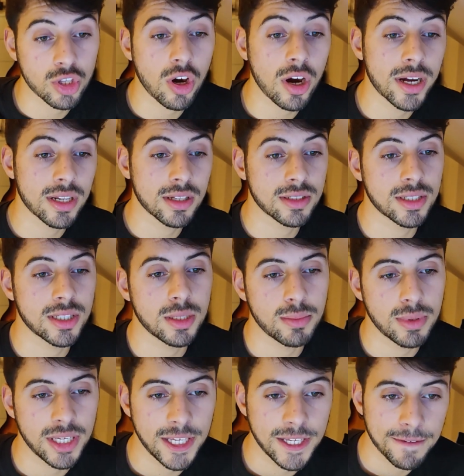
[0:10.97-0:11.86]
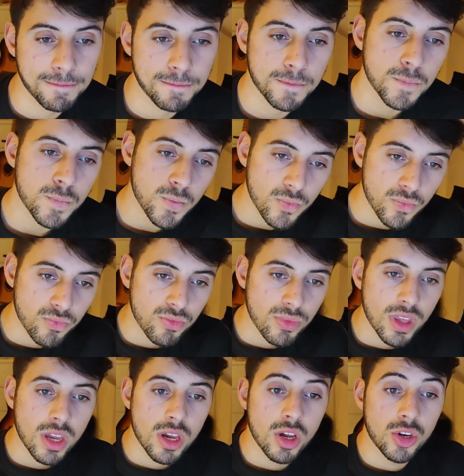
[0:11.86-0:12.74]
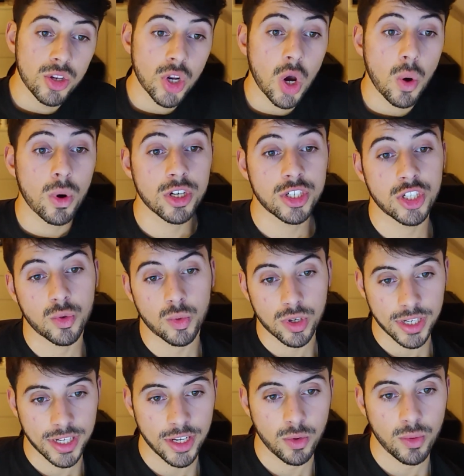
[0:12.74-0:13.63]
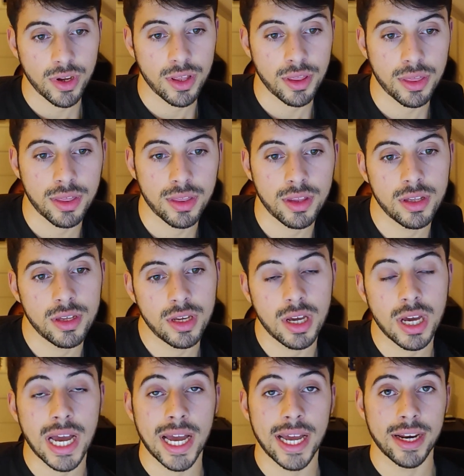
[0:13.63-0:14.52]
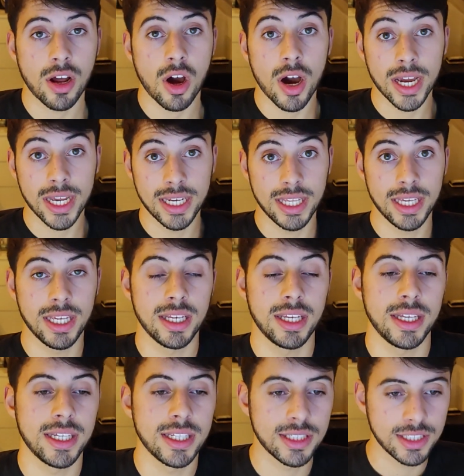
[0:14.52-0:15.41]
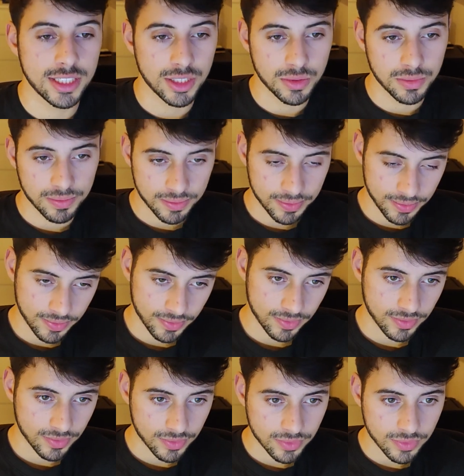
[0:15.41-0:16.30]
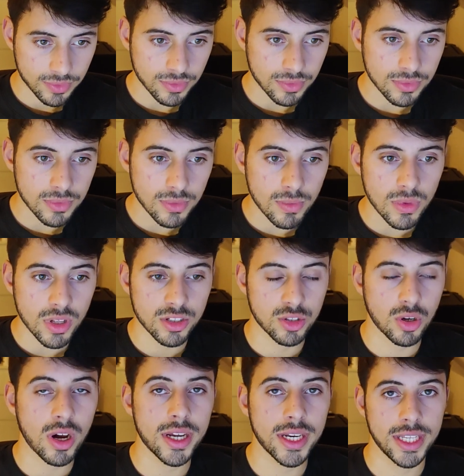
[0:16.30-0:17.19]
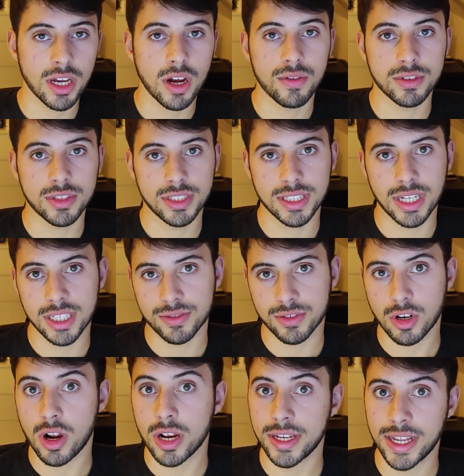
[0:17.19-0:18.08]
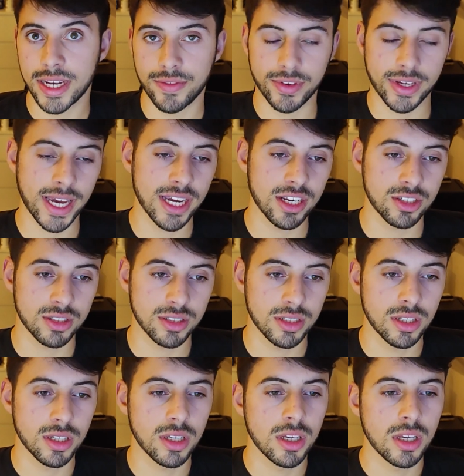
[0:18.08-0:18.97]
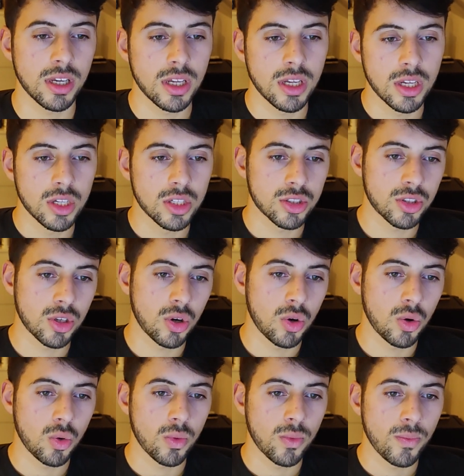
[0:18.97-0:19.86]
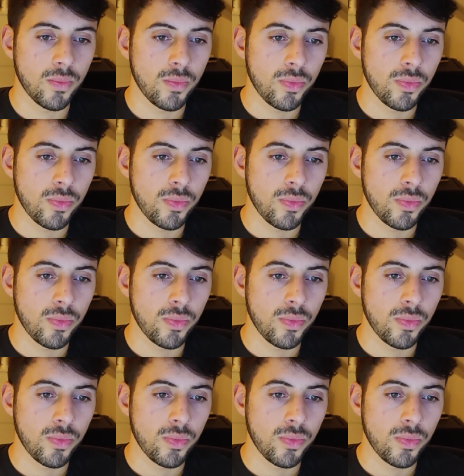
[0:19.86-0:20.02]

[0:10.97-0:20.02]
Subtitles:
title is going to be know what you're working with and ID the ECU. So ID obviously stands for identification. So